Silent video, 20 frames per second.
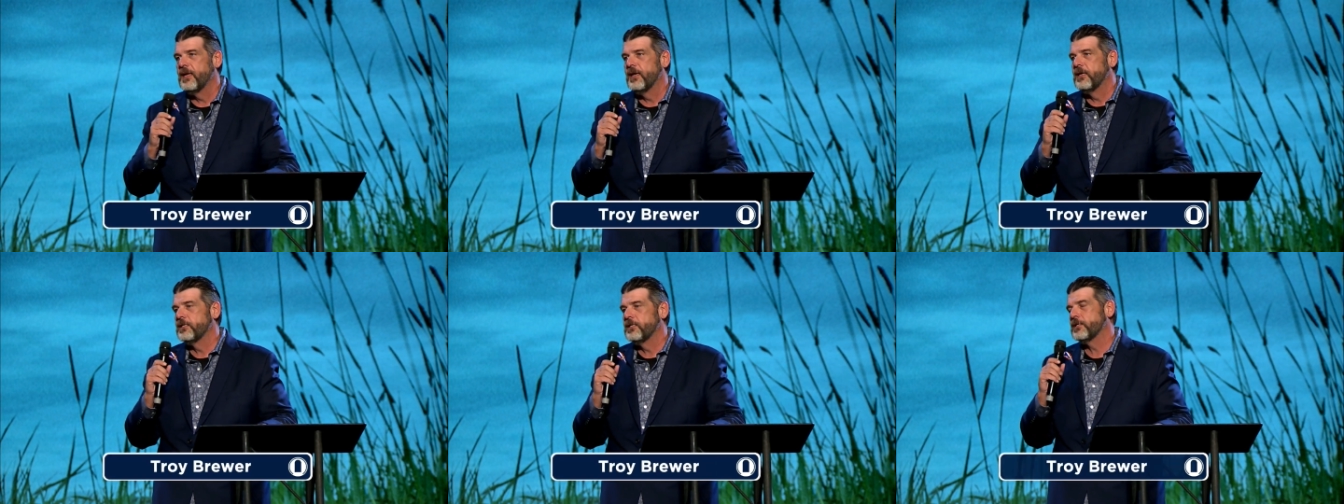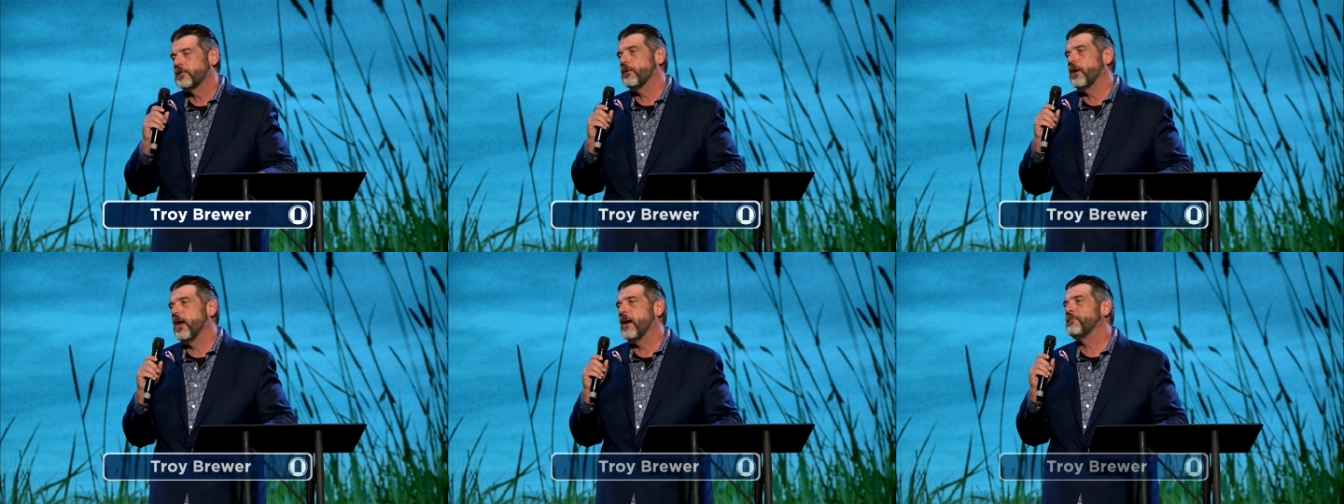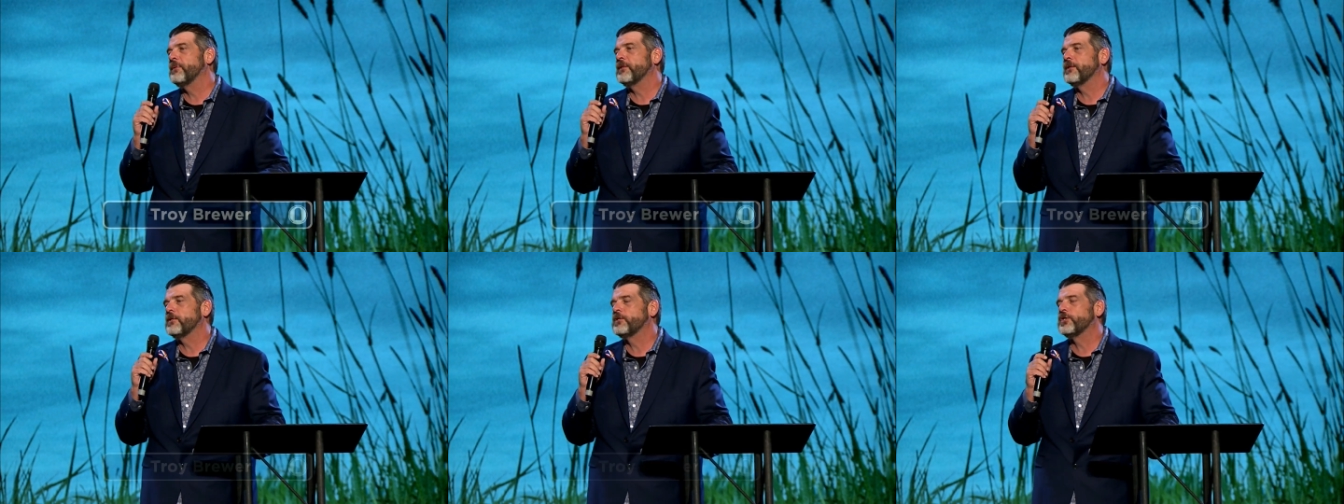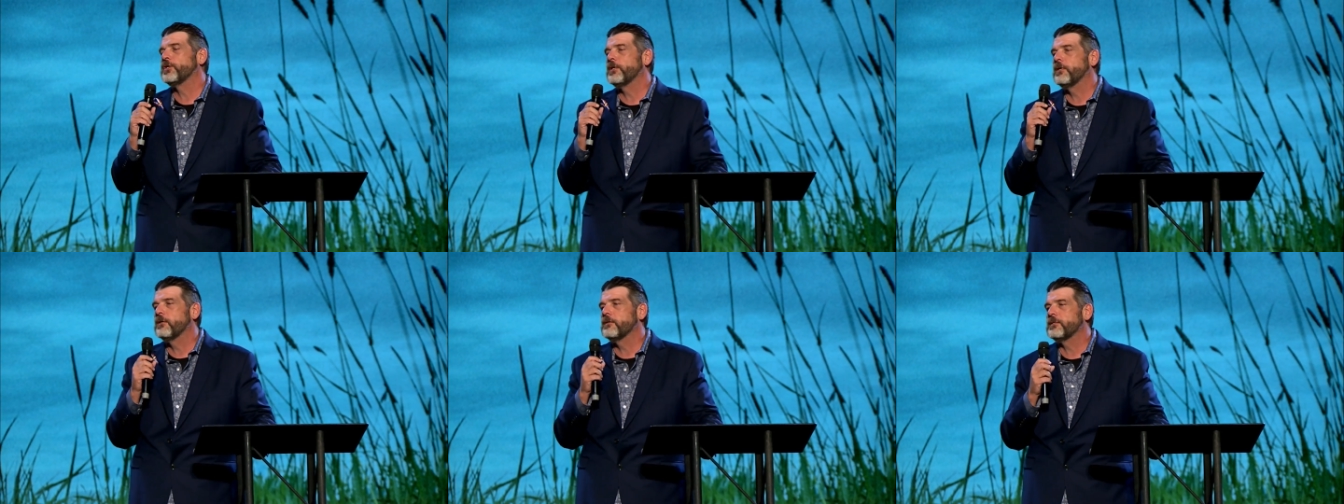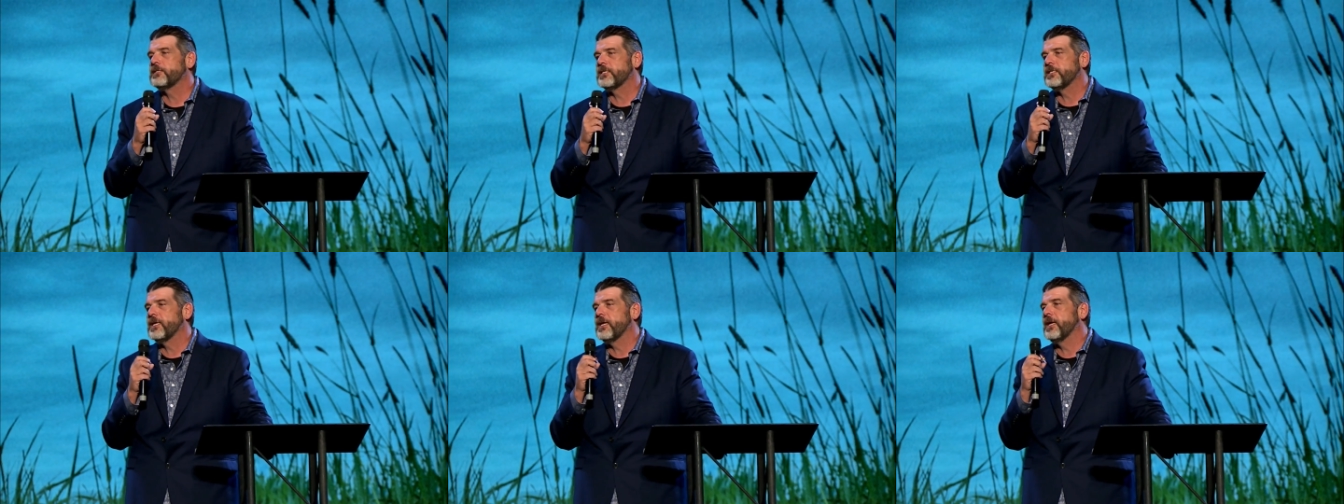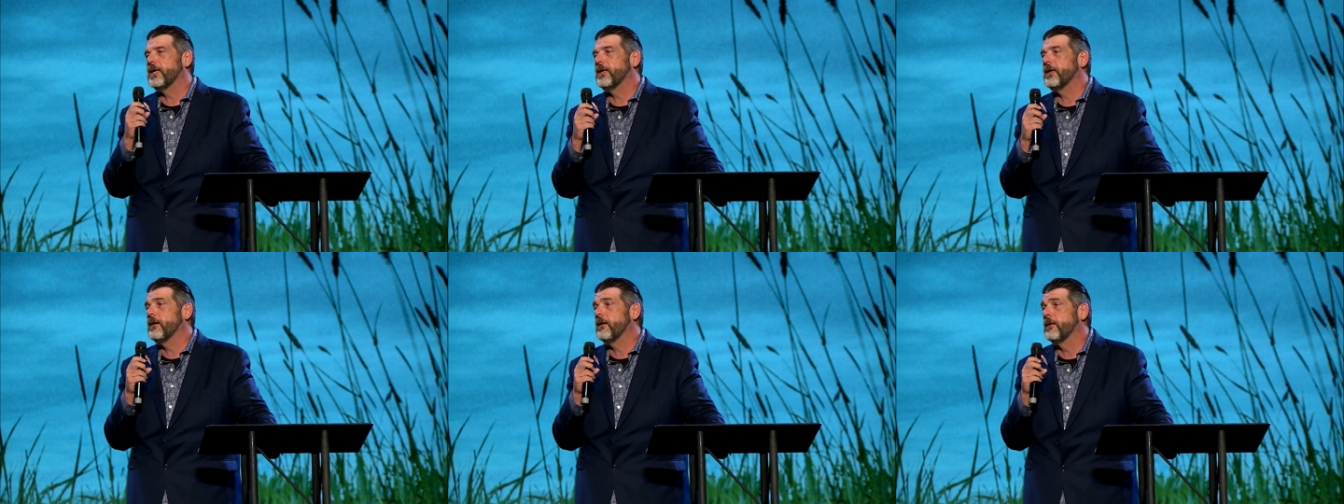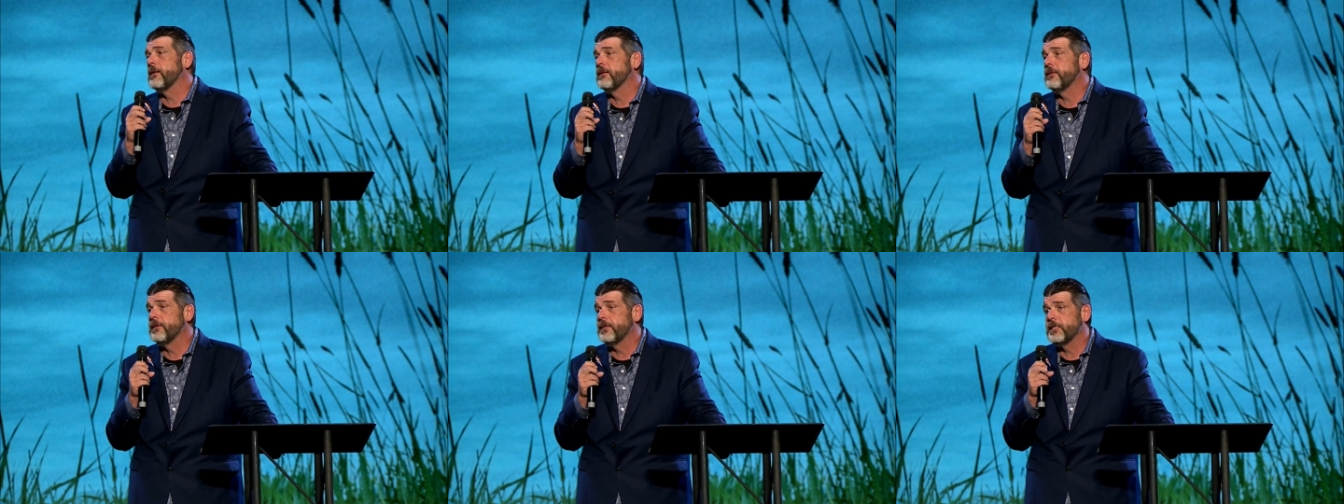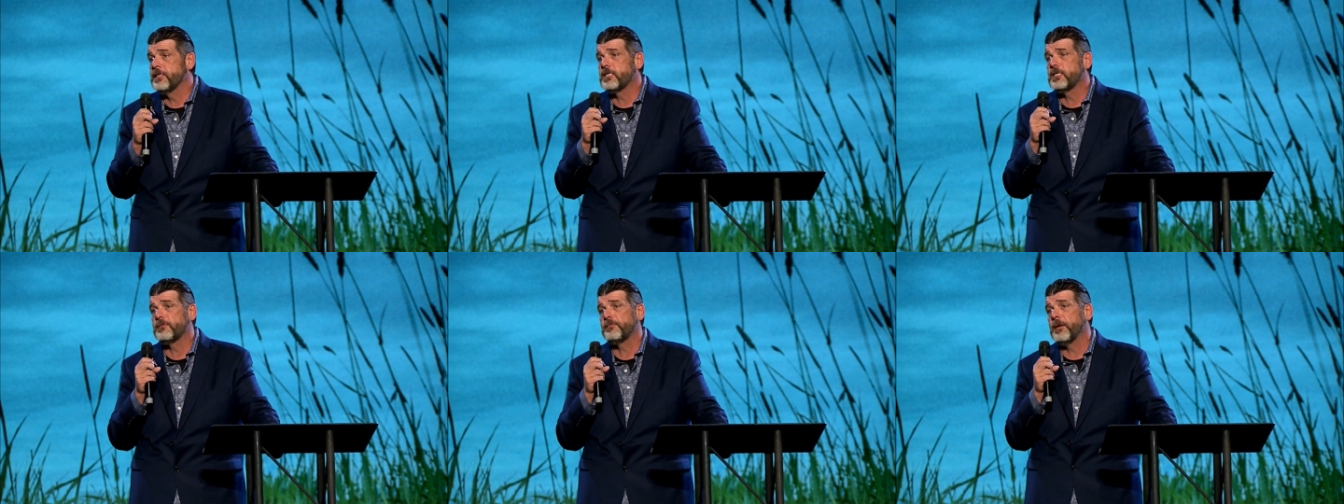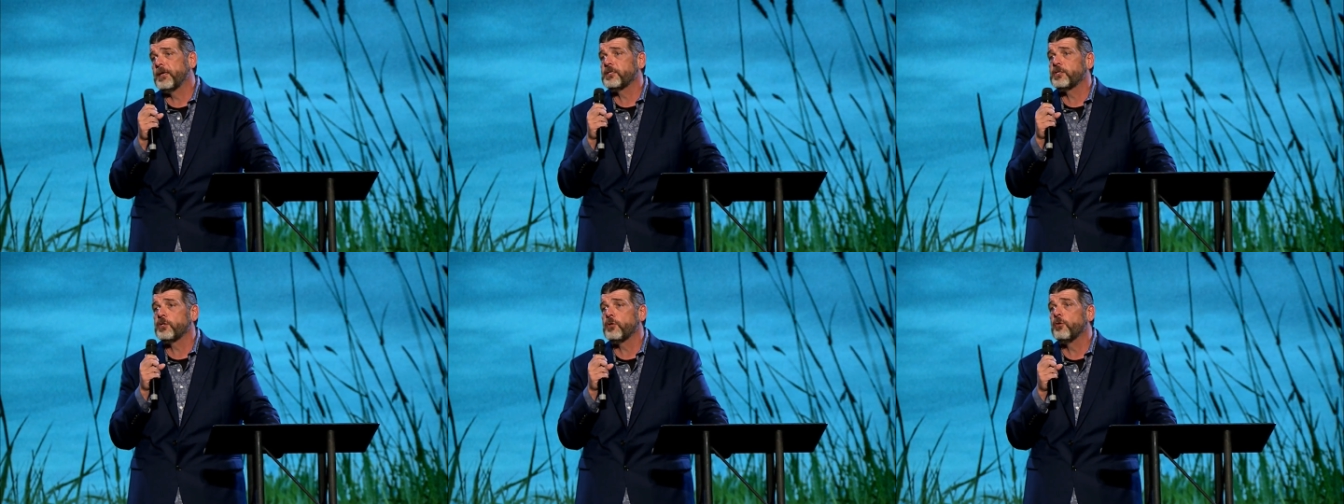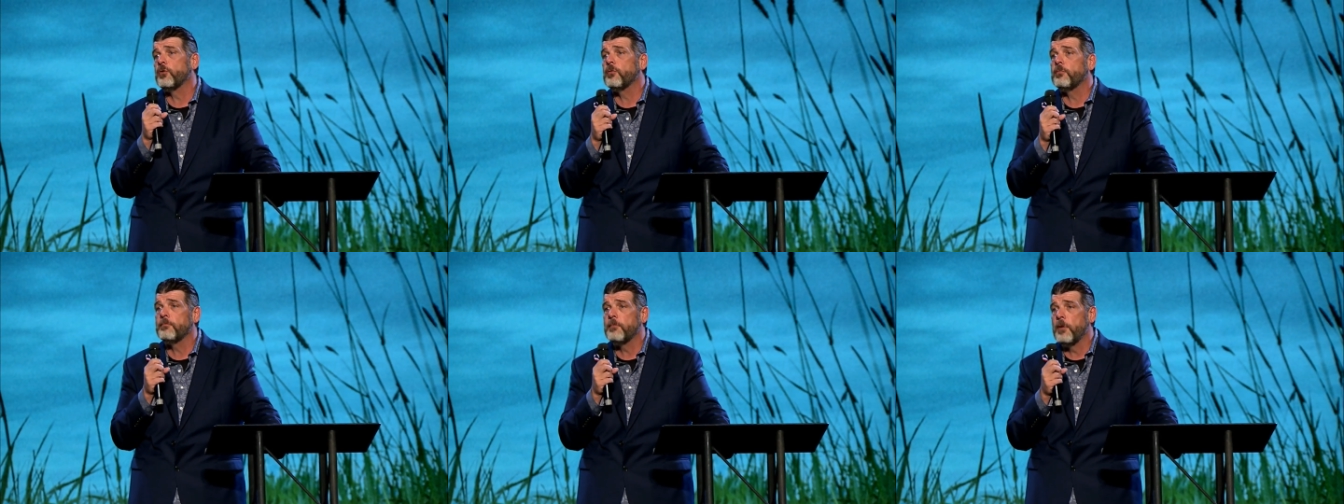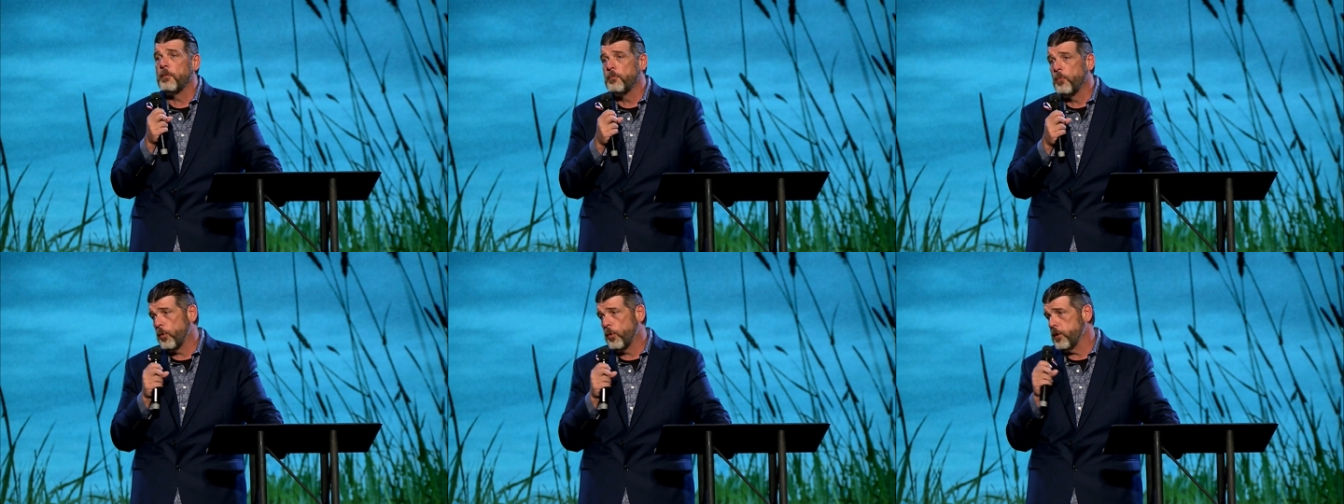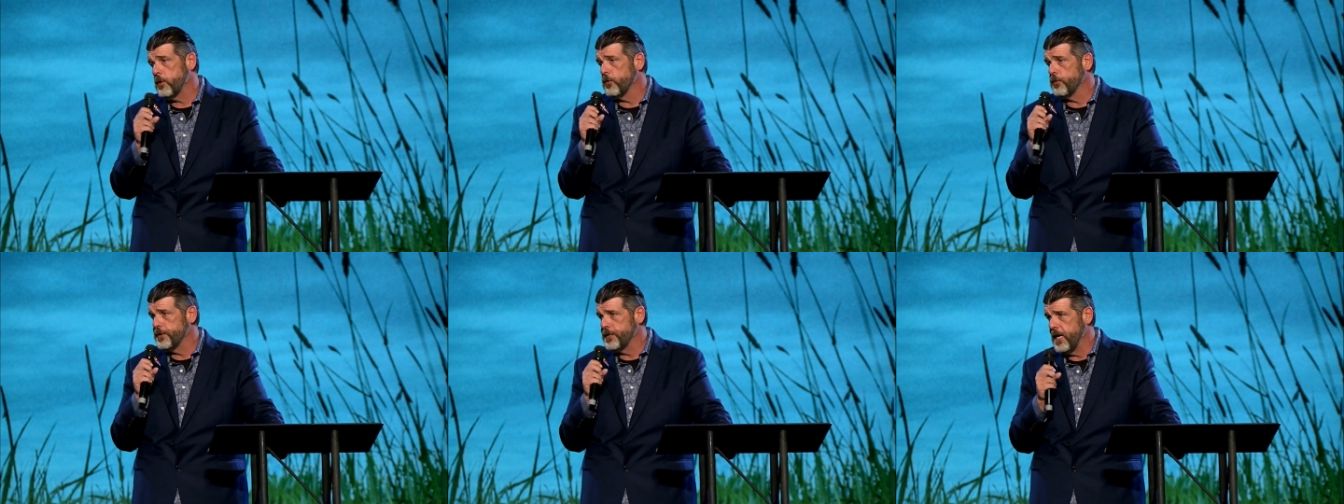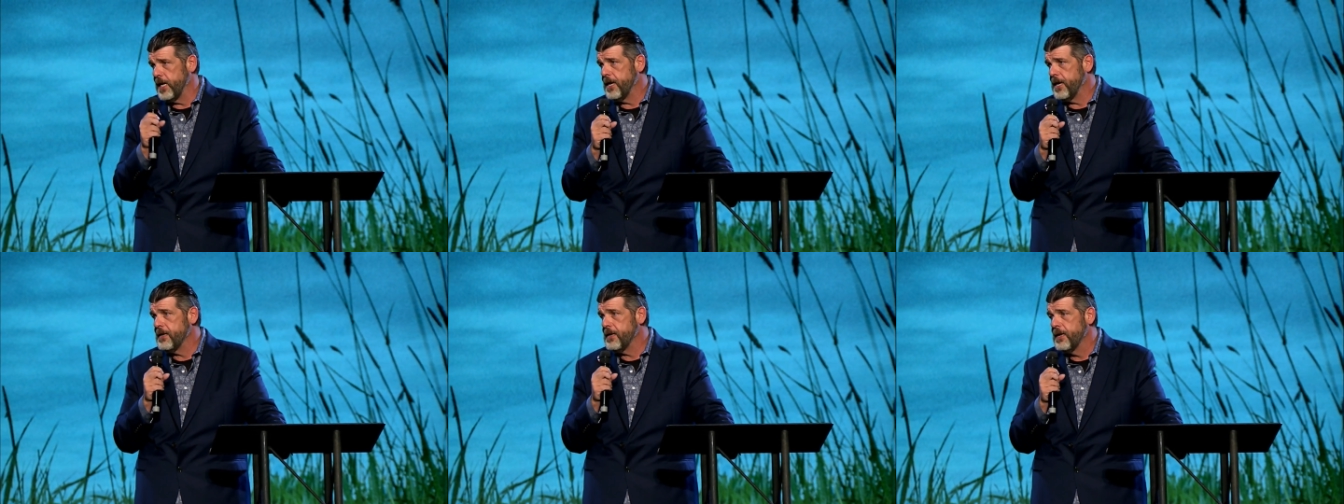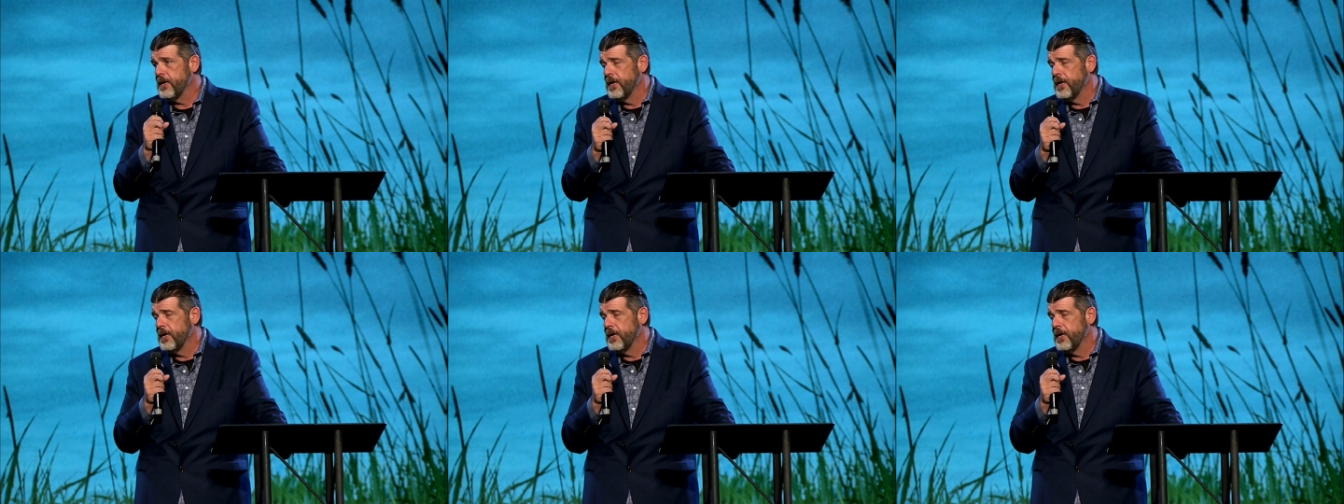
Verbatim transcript: So happy that you're here today on this special Memorial Day.